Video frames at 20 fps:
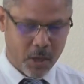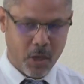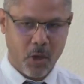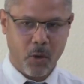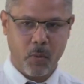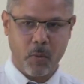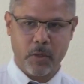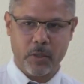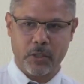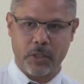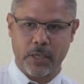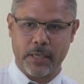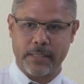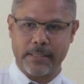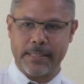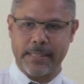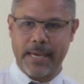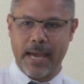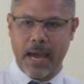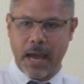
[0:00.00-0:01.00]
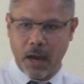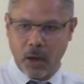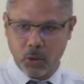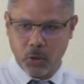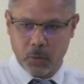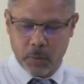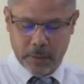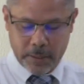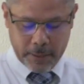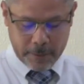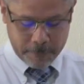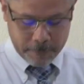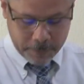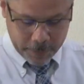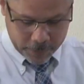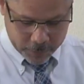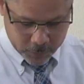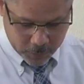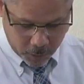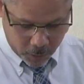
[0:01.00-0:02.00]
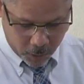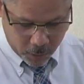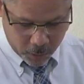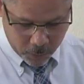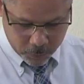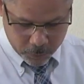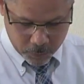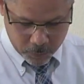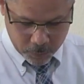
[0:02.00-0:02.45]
which is the outward effect of